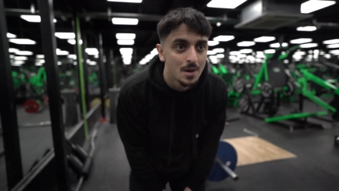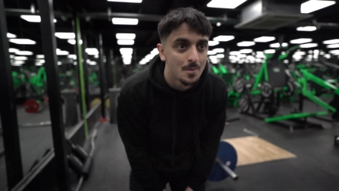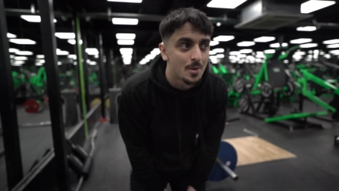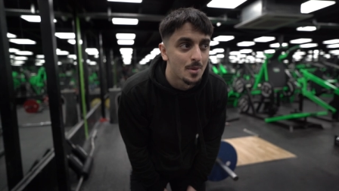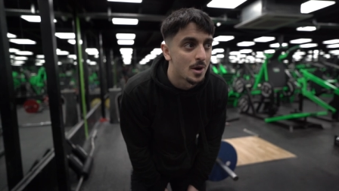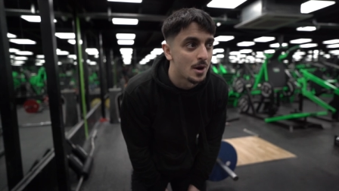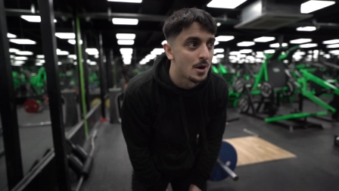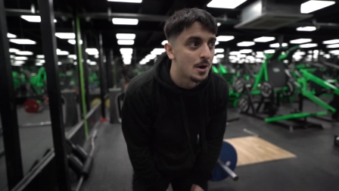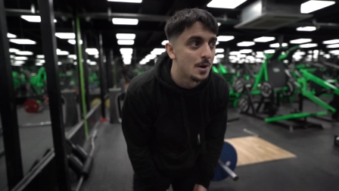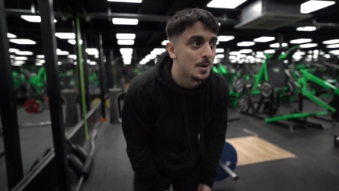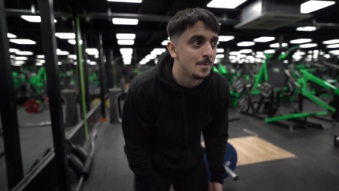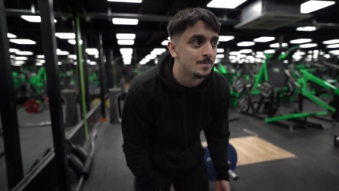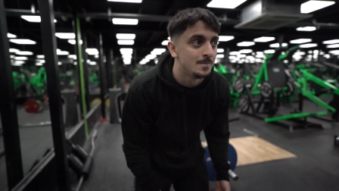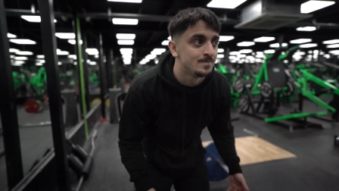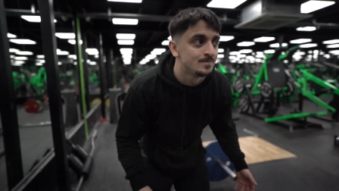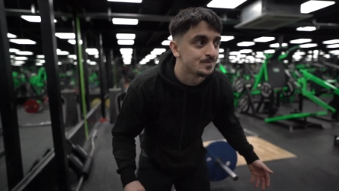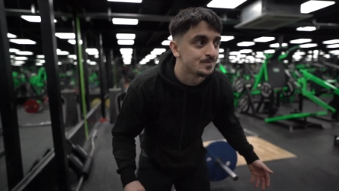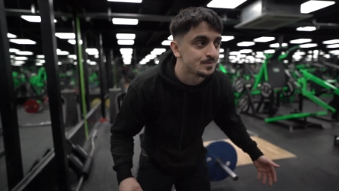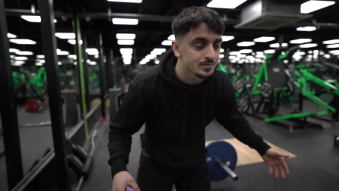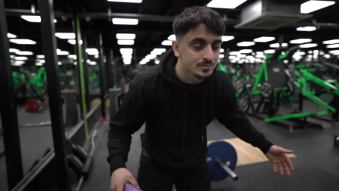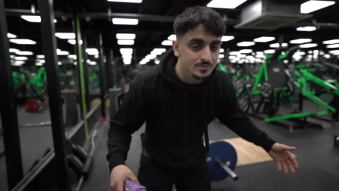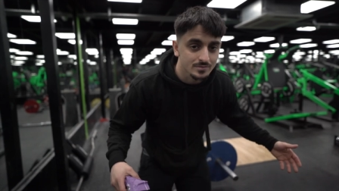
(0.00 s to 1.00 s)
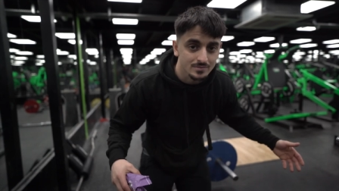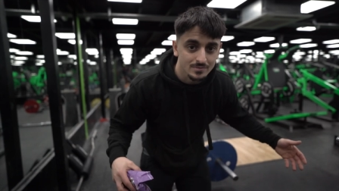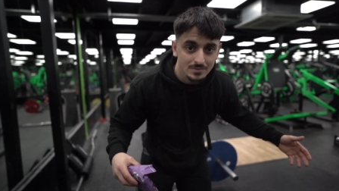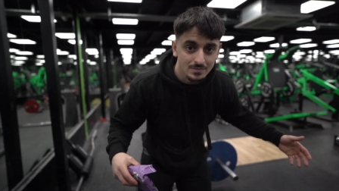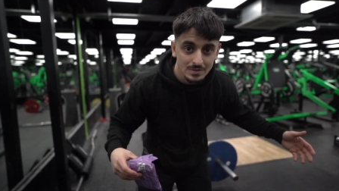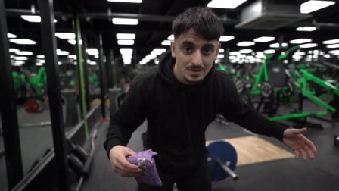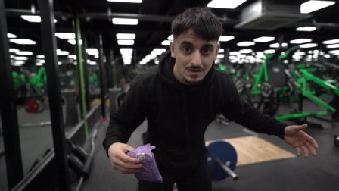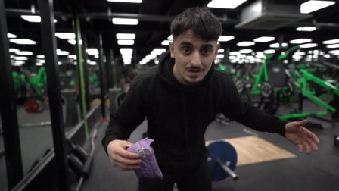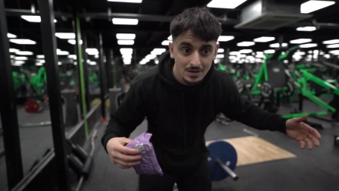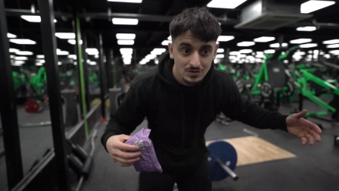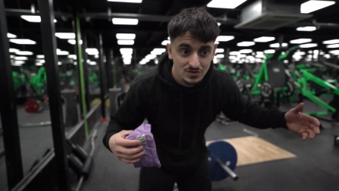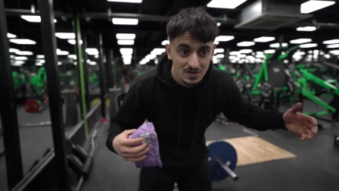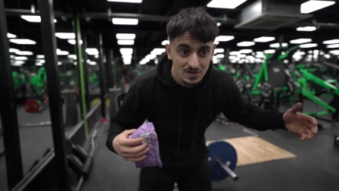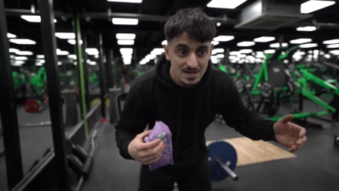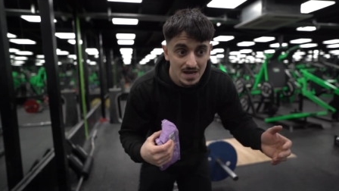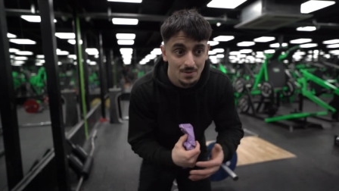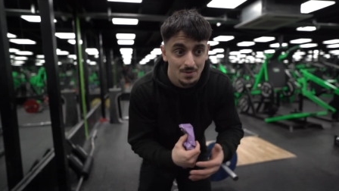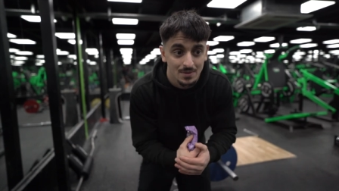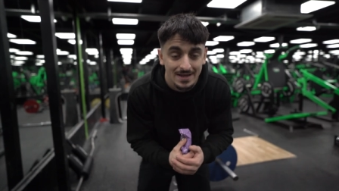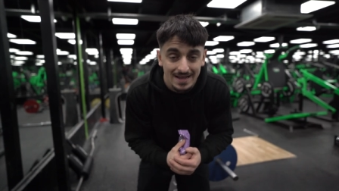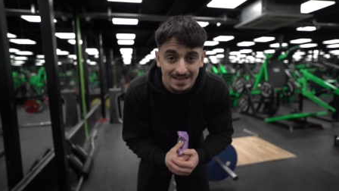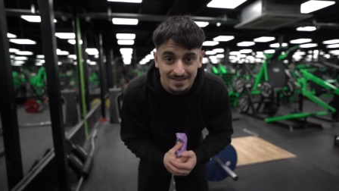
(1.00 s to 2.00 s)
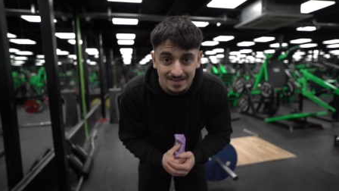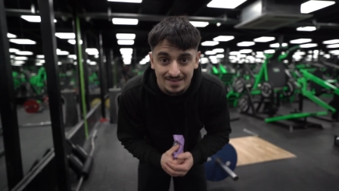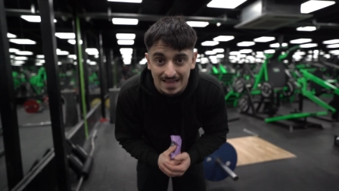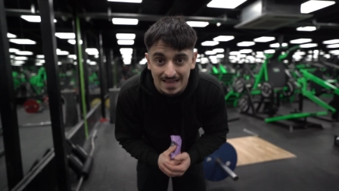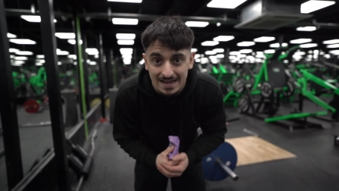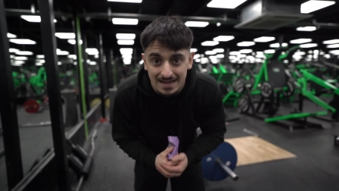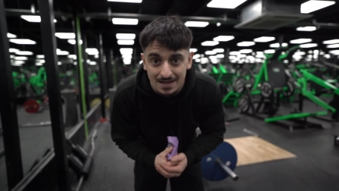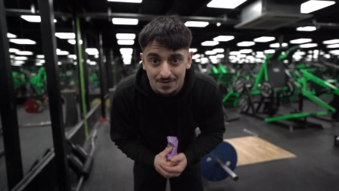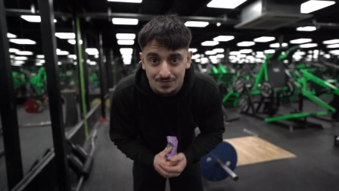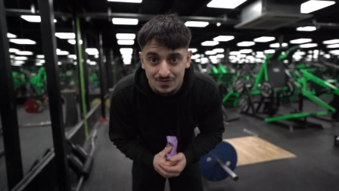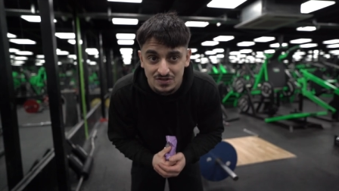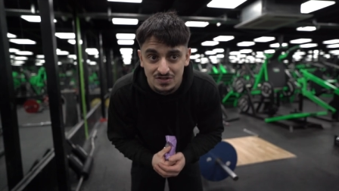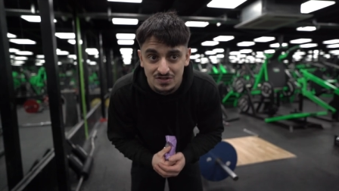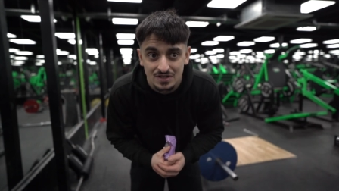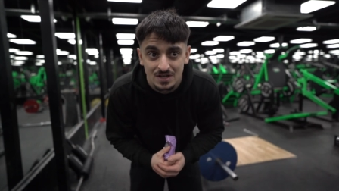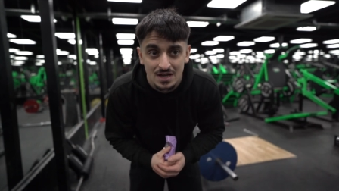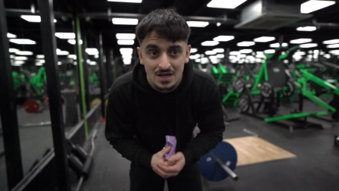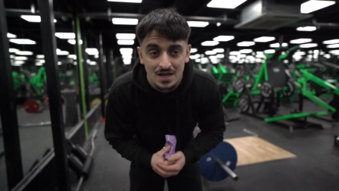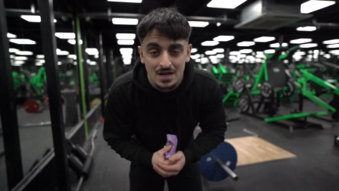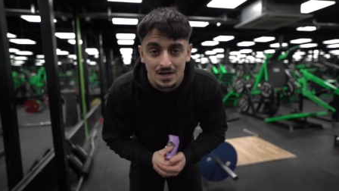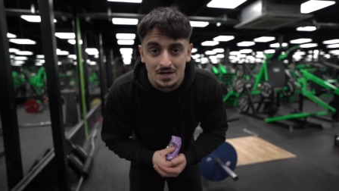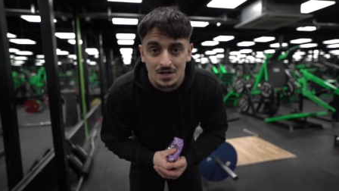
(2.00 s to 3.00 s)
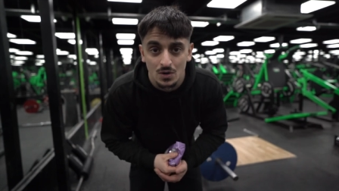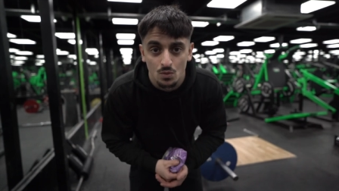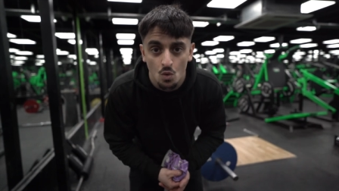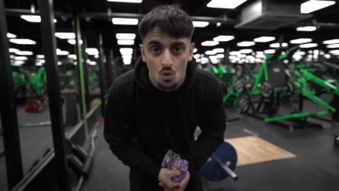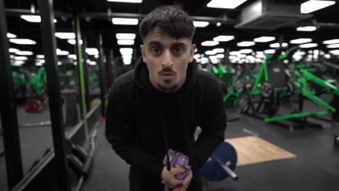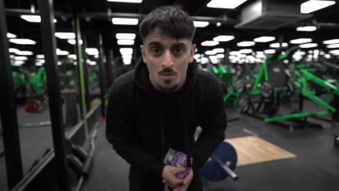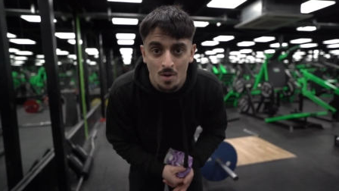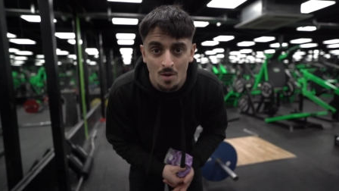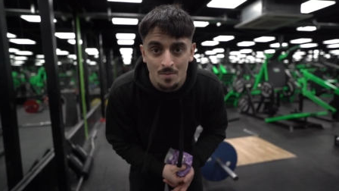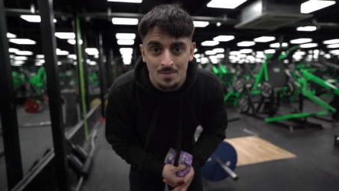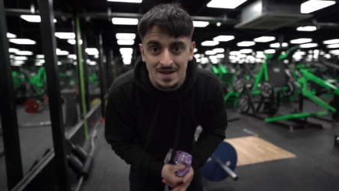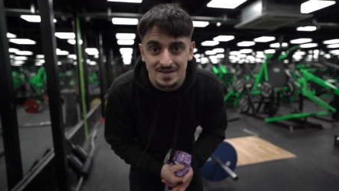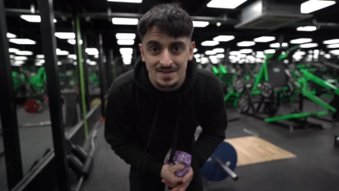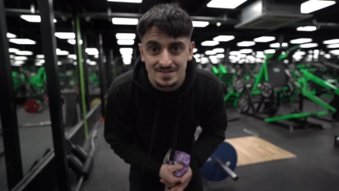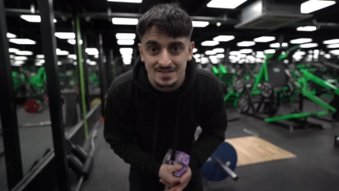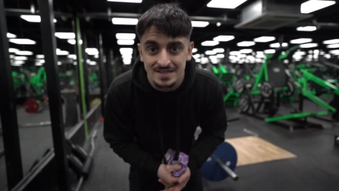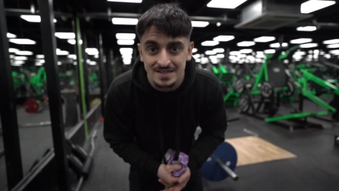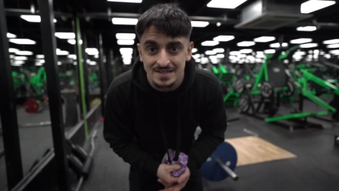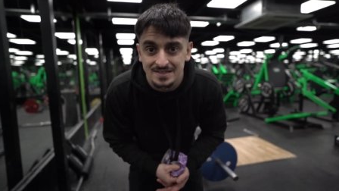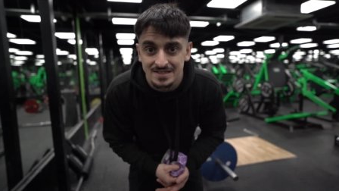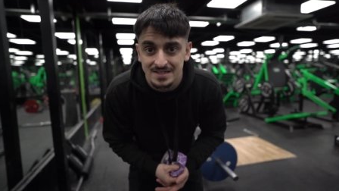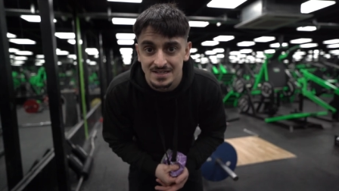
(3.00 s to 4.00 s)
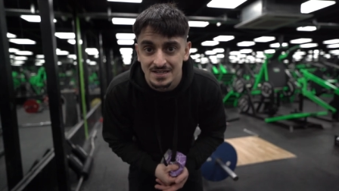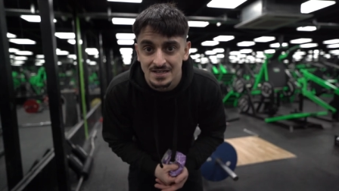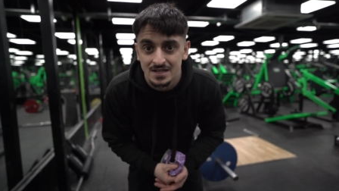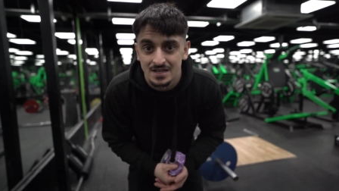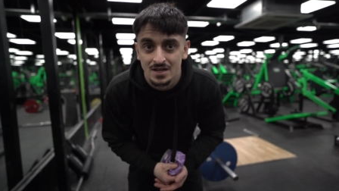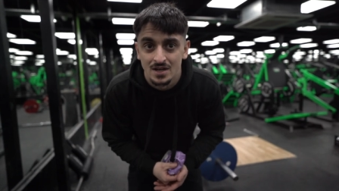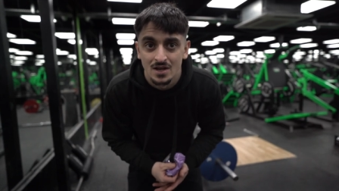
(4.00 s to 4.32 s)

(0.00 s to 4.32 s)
But um, so yeah, when I get to deadlifts, I'm gonna warm up nice and easy.